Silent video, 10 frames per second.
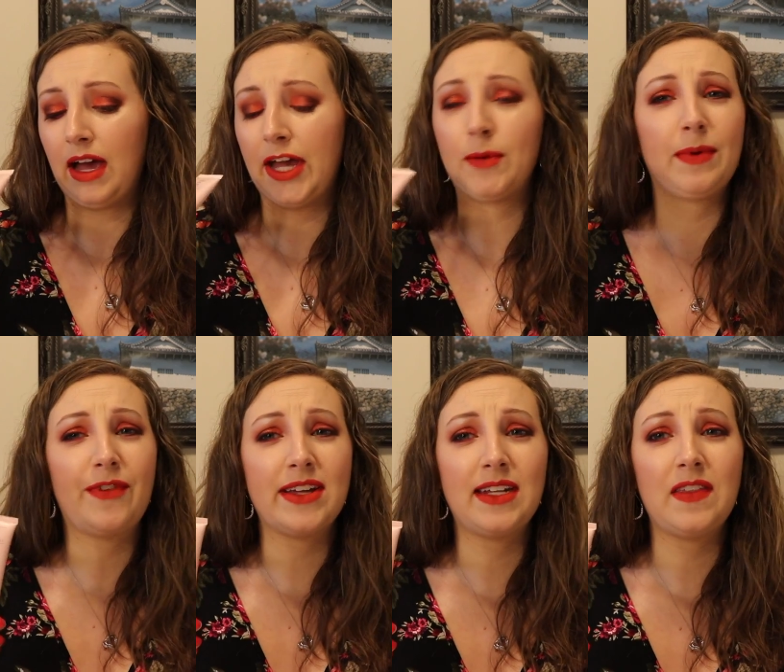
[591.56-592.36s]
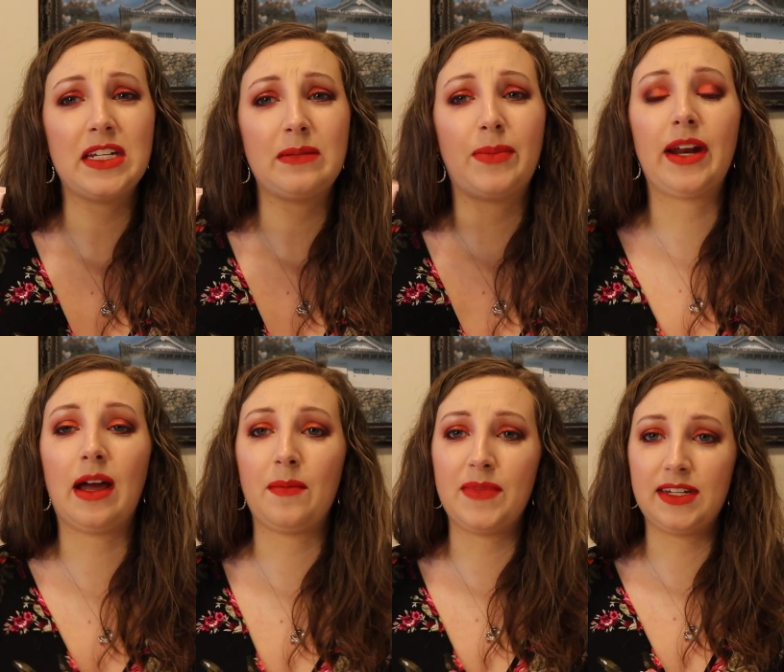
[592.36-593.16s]
I don't remember if I said this,
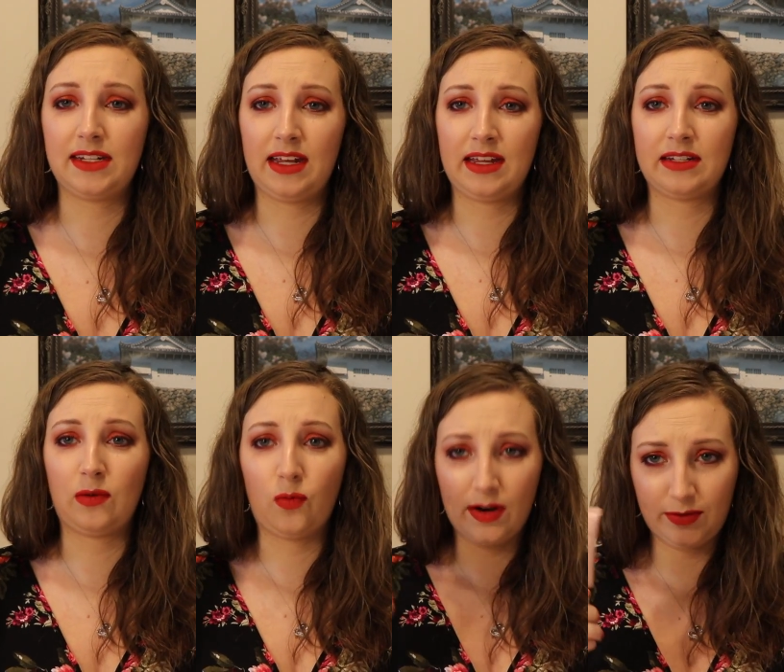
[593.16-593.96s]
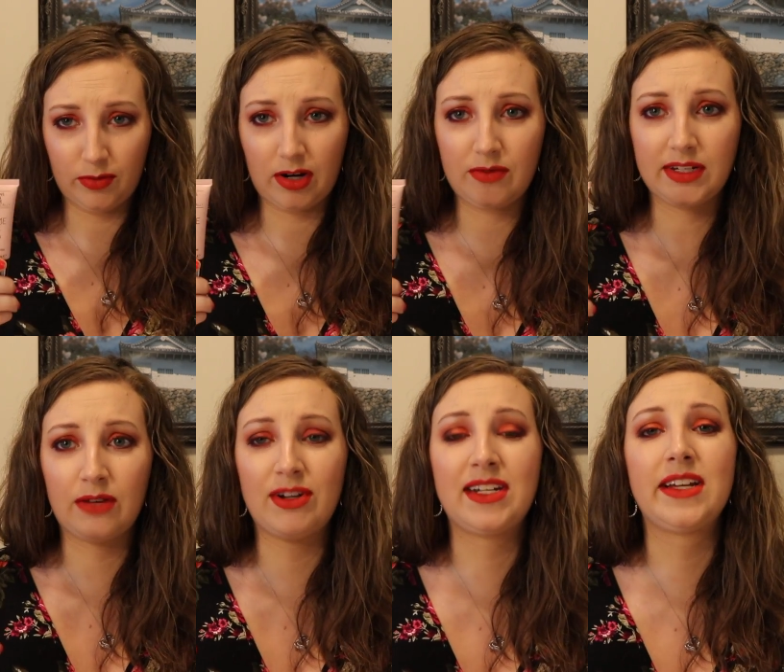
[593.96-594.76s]
but this is 1 fluid ounce
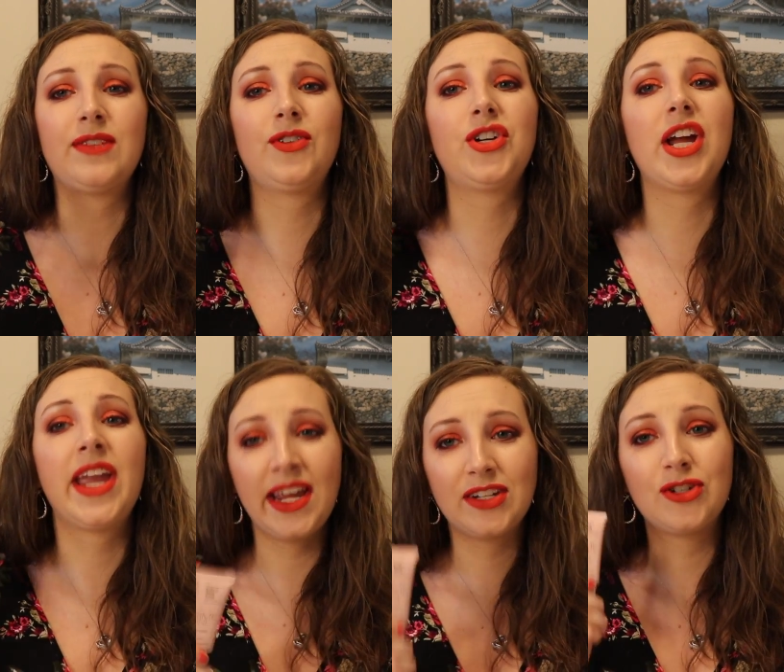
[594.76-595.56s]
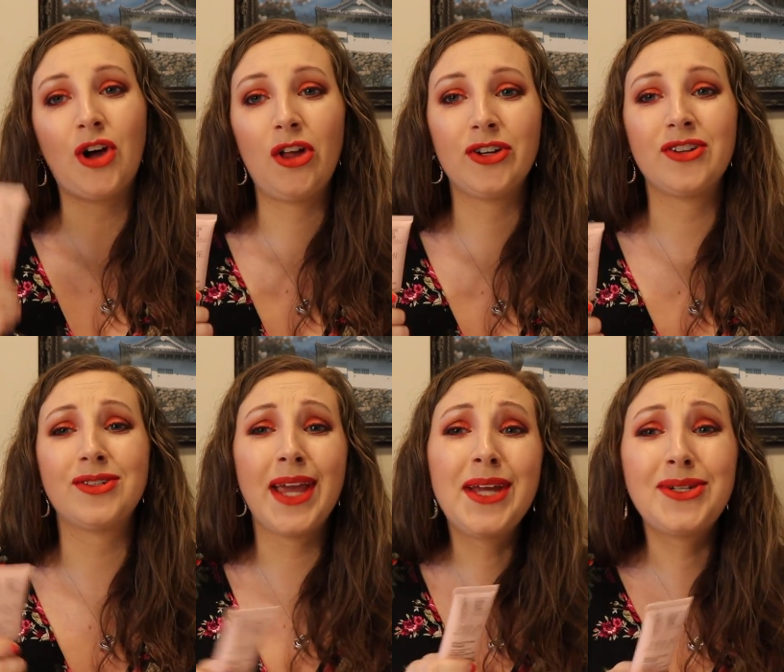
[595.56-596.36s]
and it retails for $8.
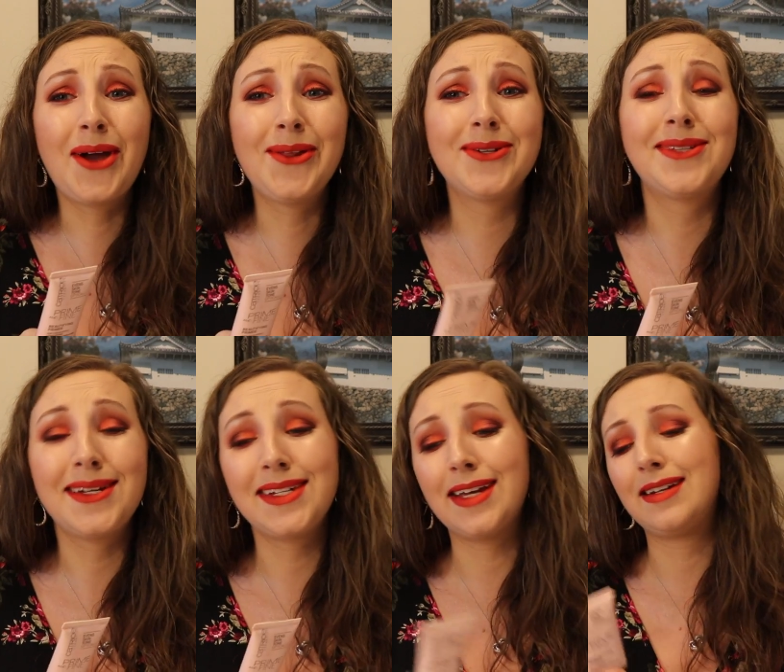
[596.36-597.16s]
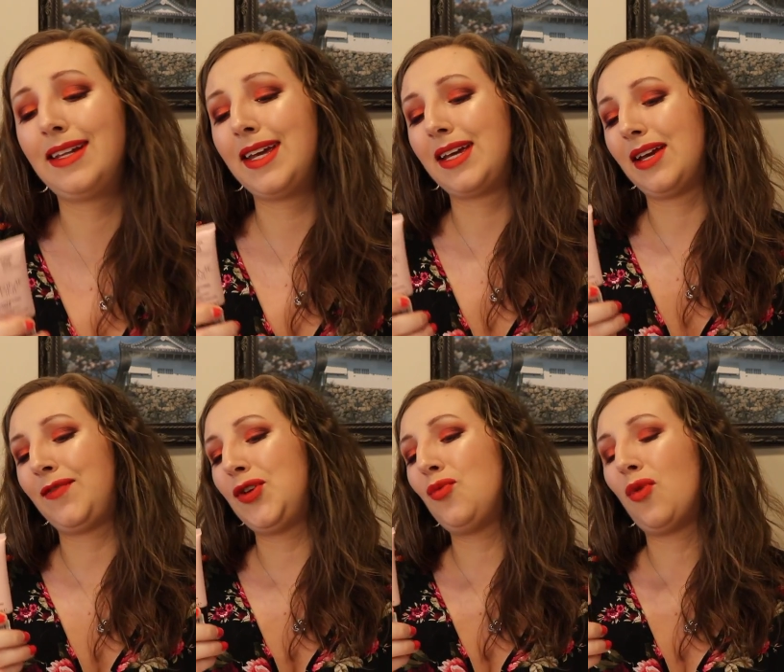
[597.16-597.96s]
$8, that's it. Like,
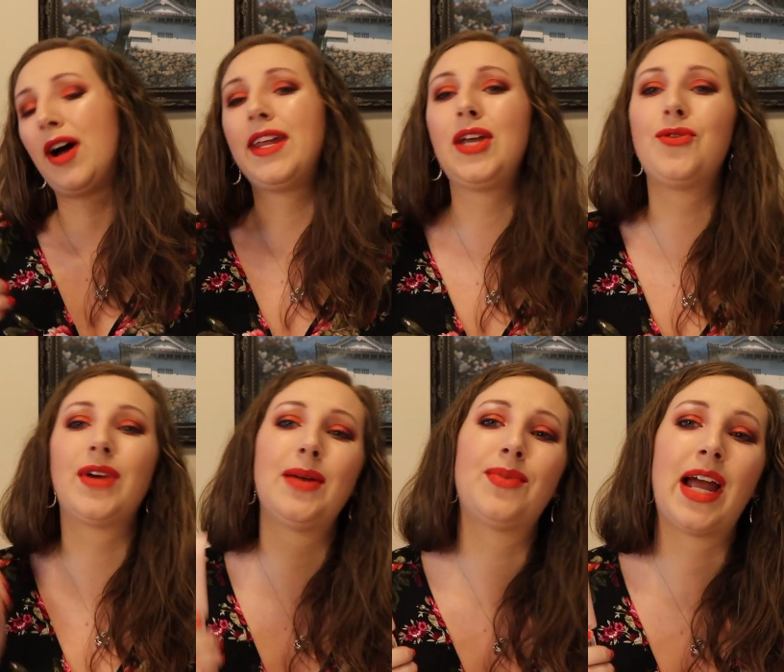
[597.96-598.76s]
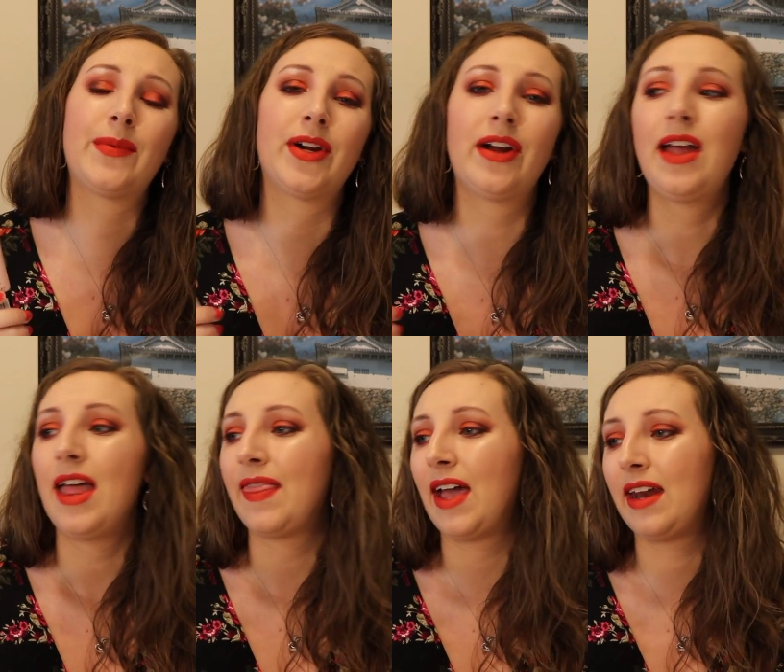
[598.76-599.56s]
if you want a great primer
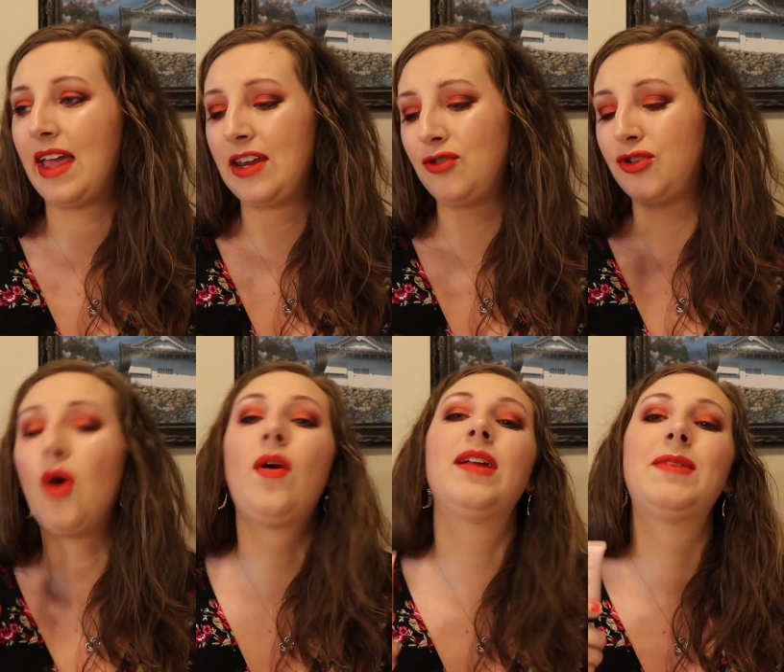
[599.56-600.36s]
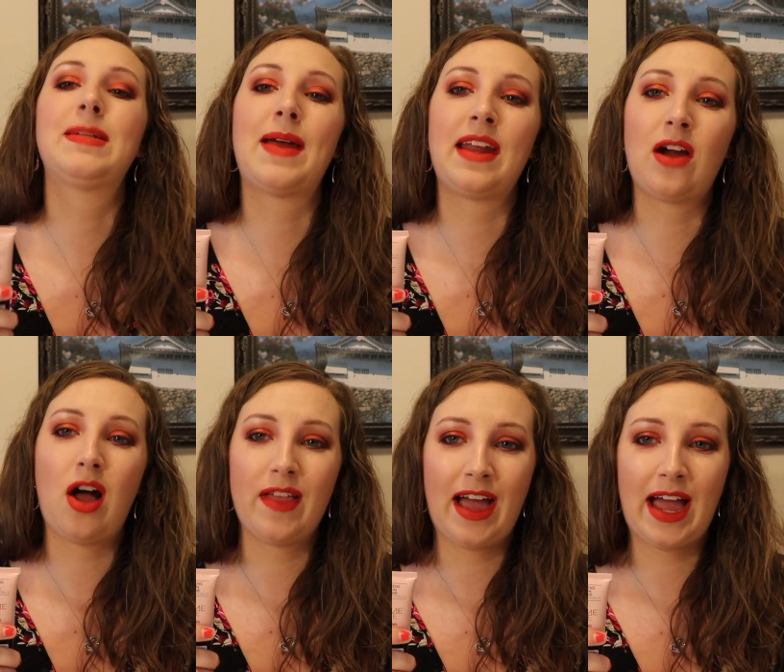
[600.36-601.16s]
and you don't want to be spending all the